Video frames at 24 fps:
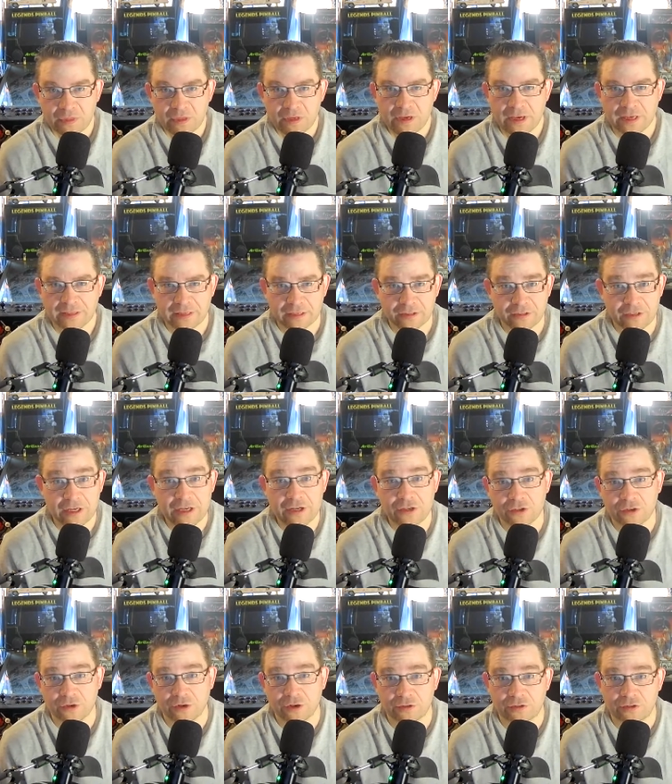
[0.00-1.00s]
and the
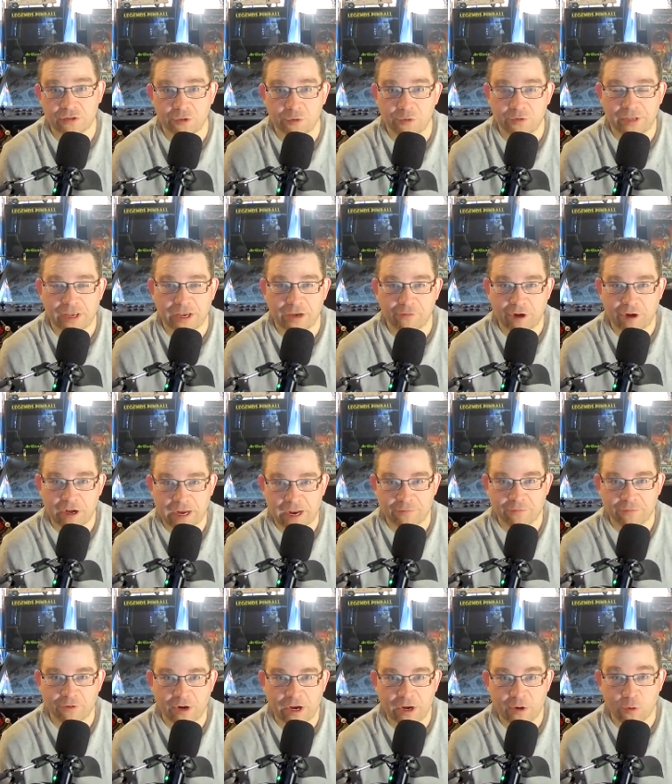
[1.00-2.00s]
t-shirt sold out right
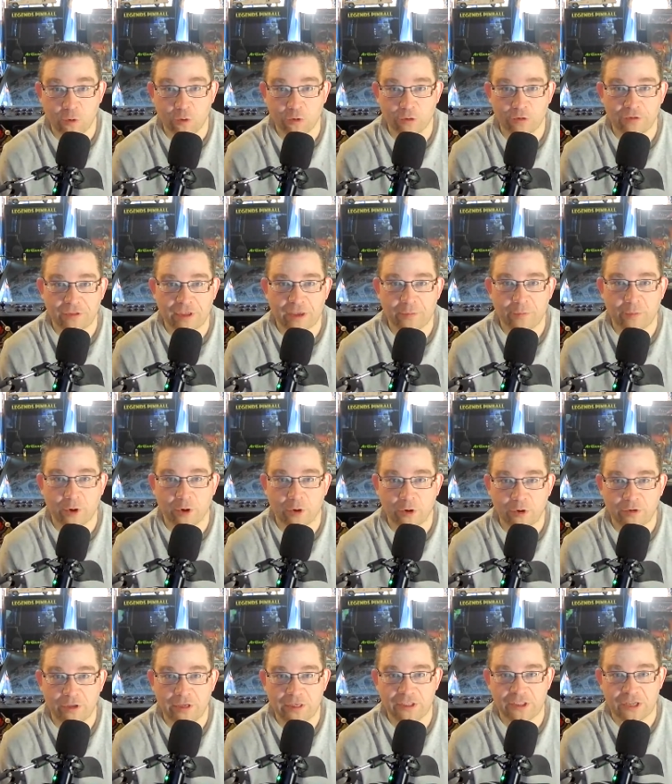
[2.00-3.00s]
after I ordered them
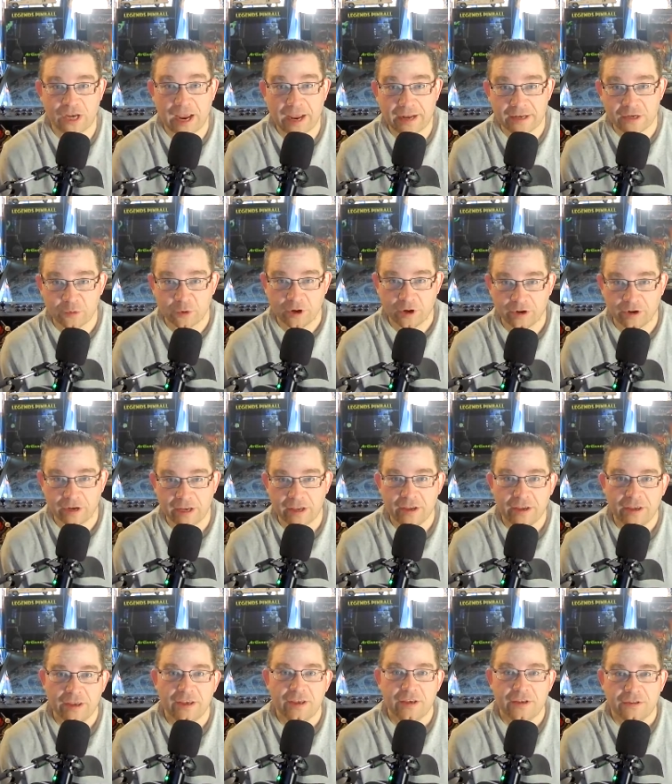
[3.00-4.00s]
early January.
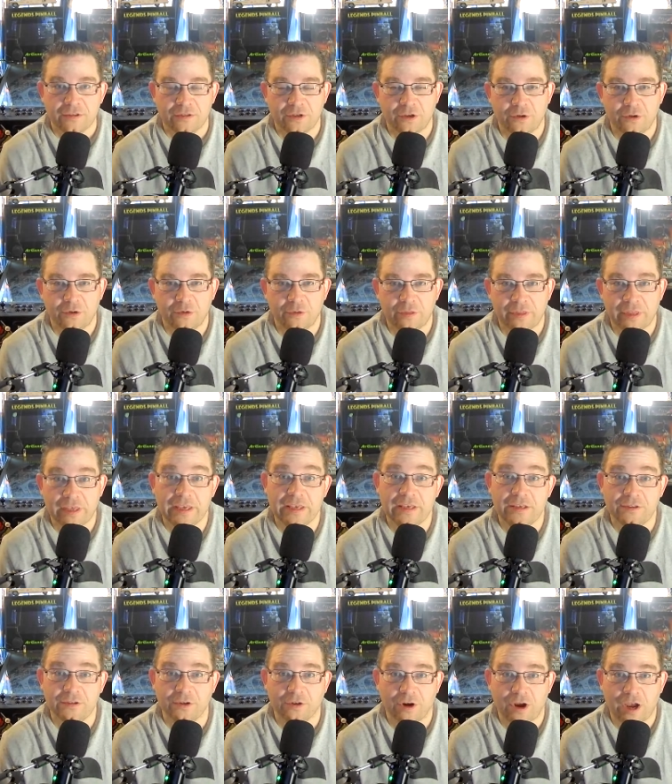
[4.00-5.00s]
So
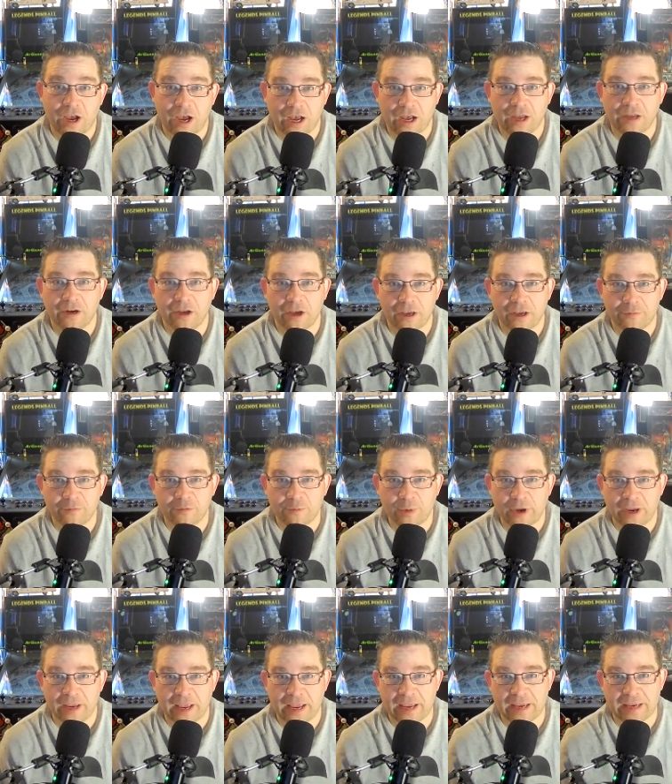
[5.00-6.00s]
these are hot items
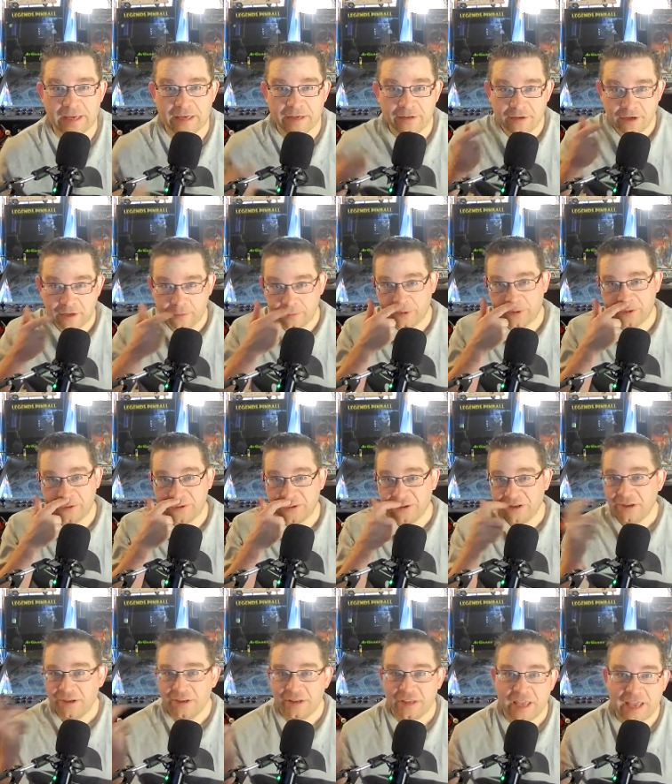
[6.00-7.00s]
by AEW.
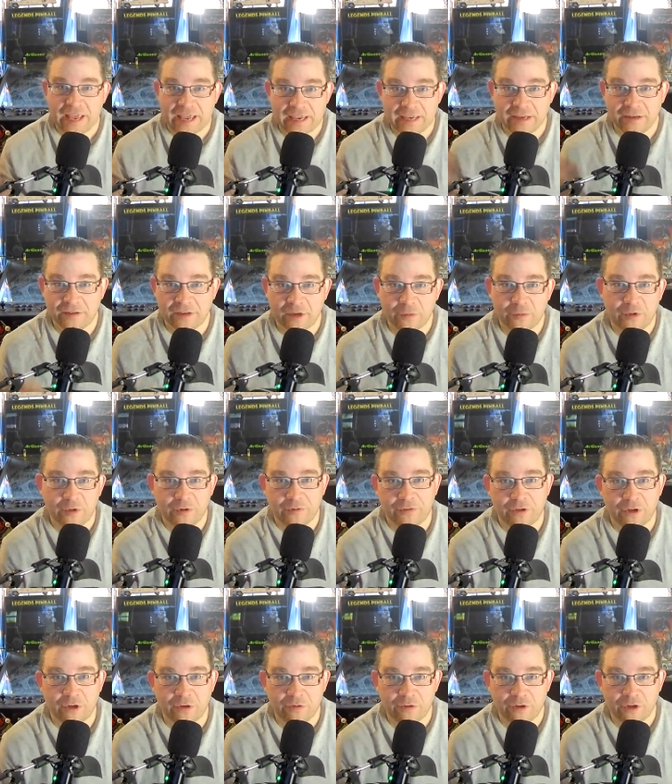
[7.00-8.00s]
AEW, if
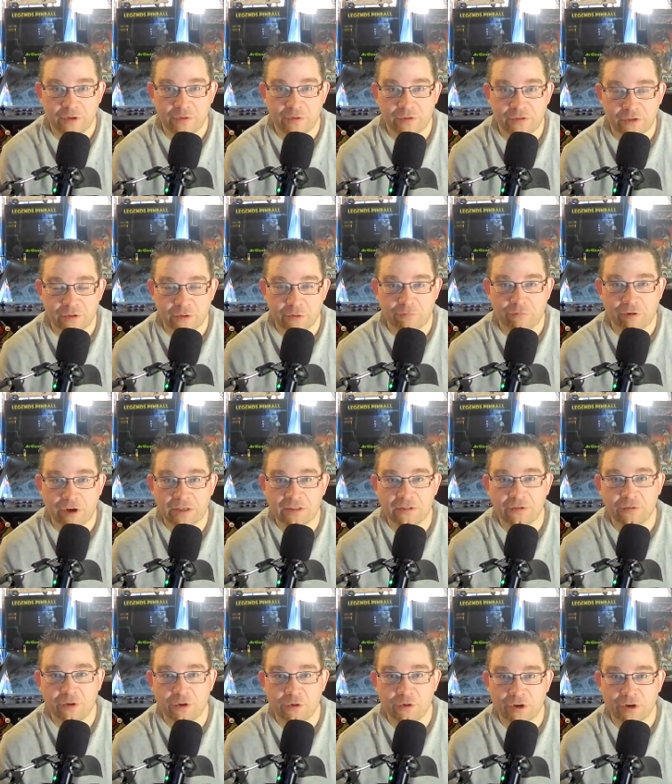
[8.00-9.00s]
you don't know, is a new
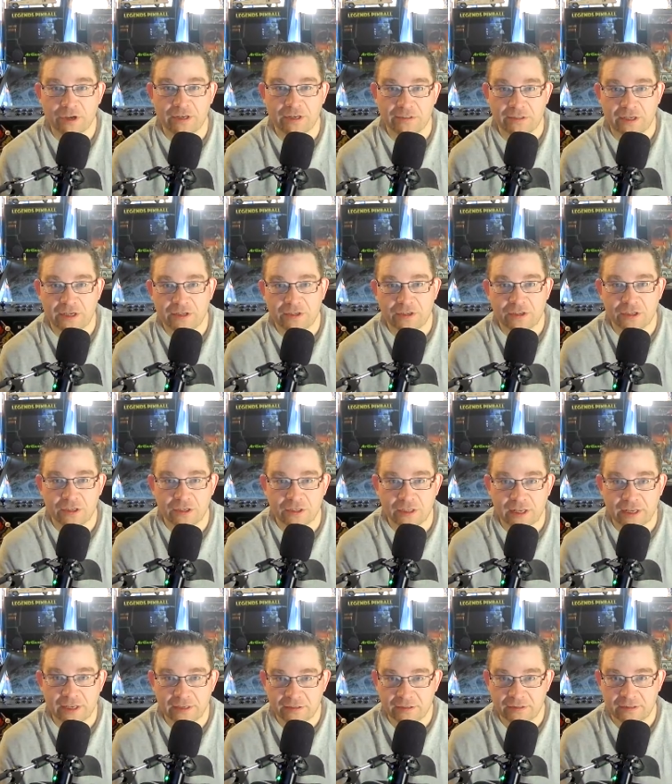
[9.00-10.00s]
wrestling organization
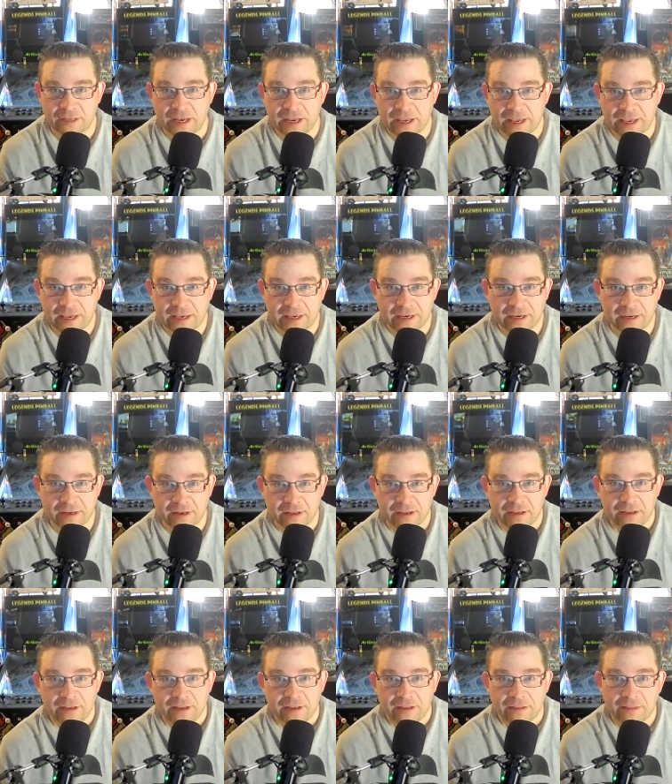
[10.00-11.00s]
that's taking
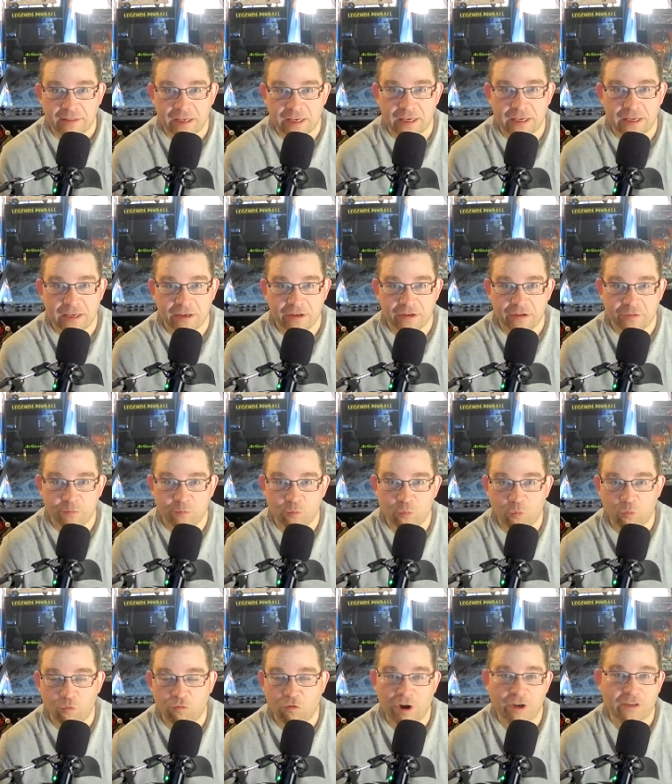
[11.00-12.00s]
the
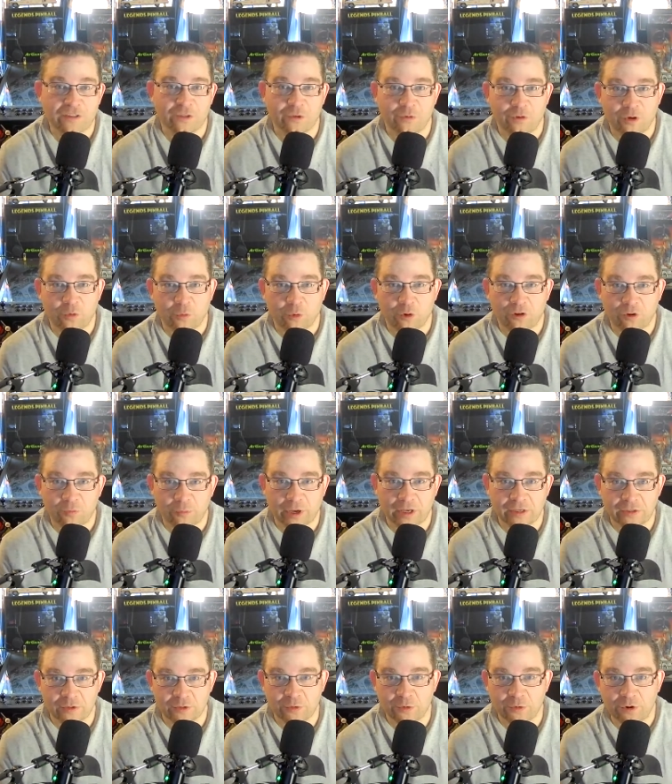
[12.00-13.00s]
wrestling world by
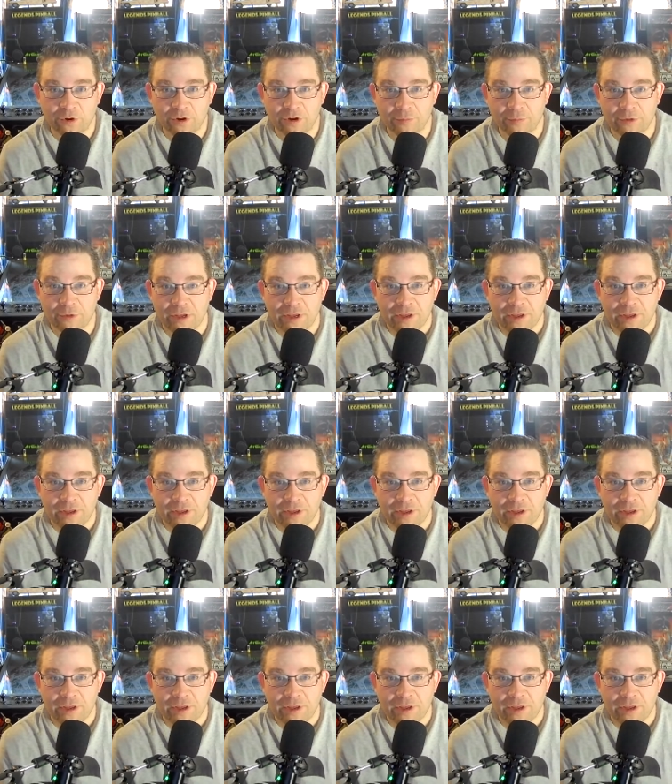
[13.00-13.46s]
storm.